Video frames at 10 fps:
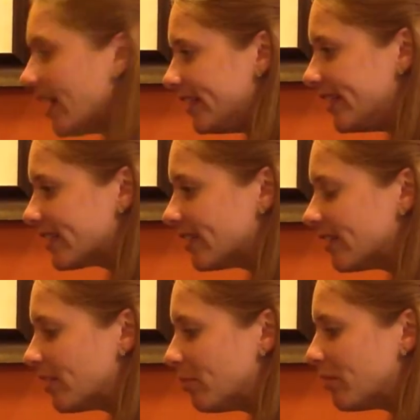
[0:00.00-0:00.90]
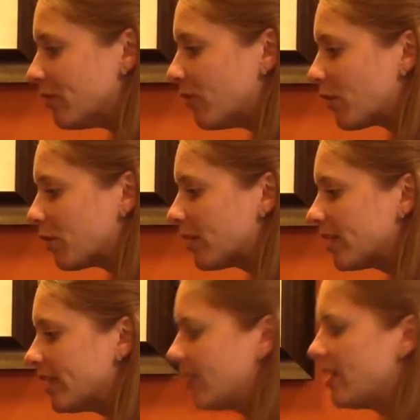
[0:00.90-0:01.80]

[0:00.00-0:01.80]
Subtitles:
head gets a little bit forward.